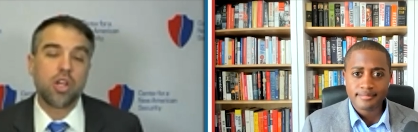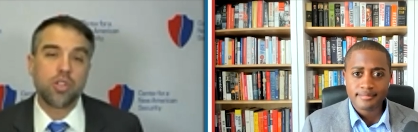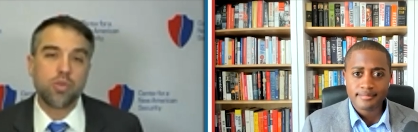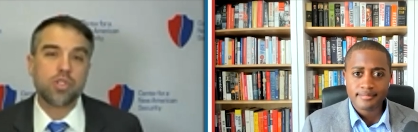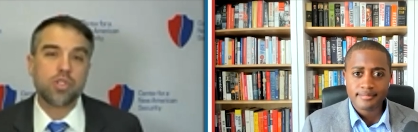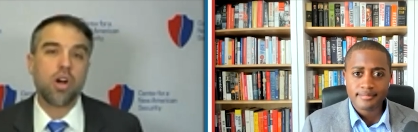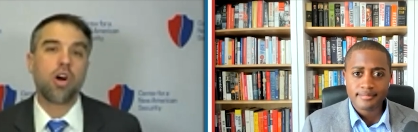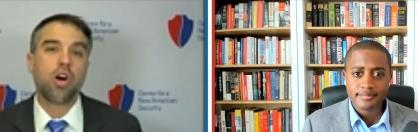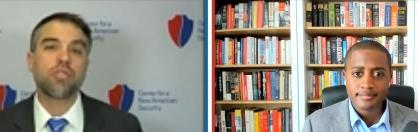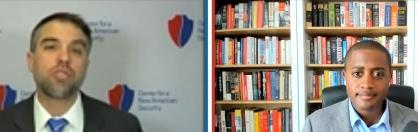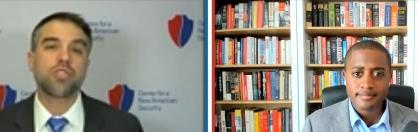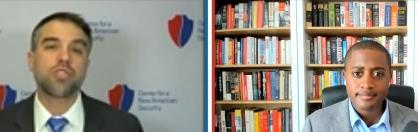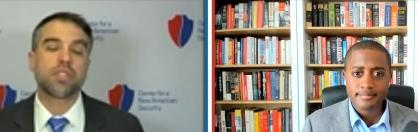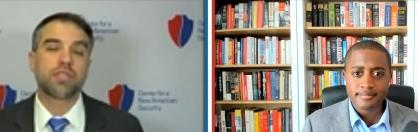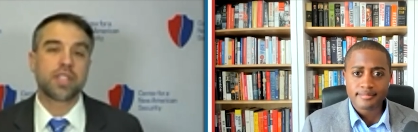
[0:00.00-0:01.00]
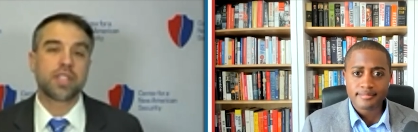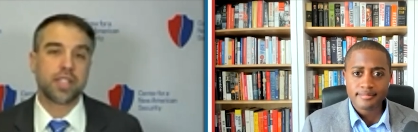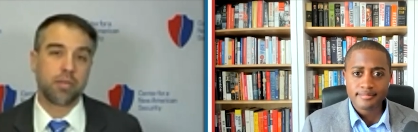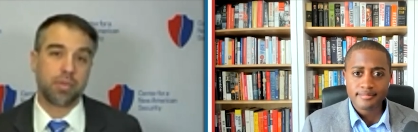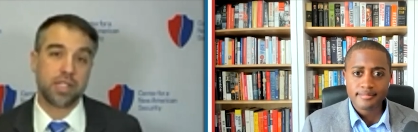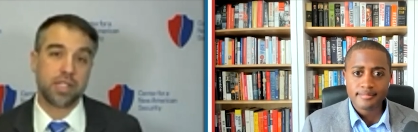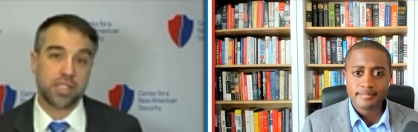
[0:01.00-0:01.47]
Speaker 1: use hundreds of
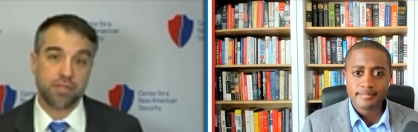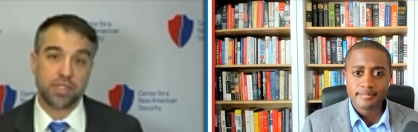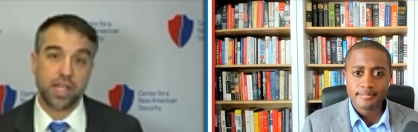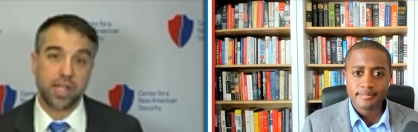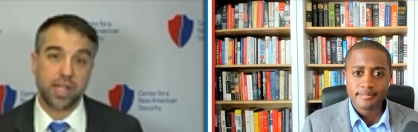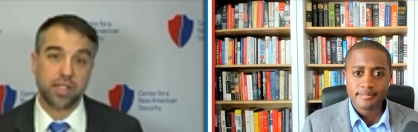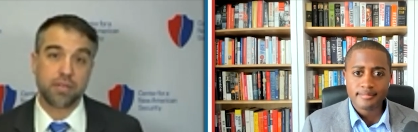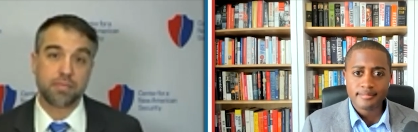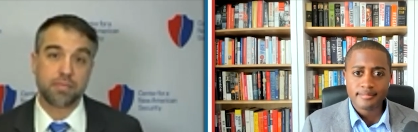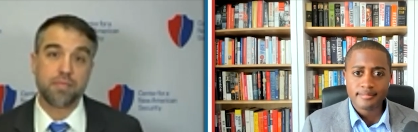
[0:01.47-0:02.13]
gigabytes of data,